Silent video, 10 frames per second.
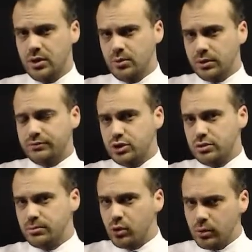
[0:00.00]
Well, if two
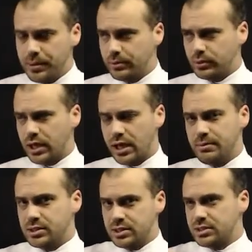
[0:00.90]
more people came,
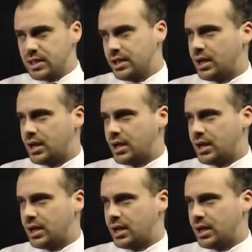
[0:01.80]
it's going to take